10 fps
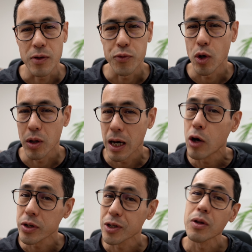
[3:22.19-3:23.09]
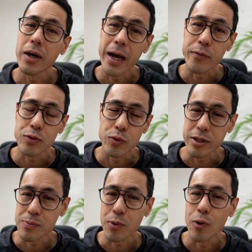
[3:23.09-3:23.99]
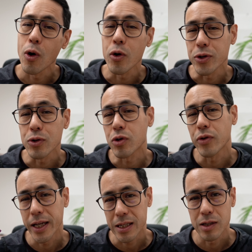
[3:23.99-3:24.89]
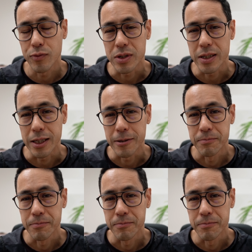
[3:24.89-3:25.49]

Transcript: if you allow in your life to explore your creativity,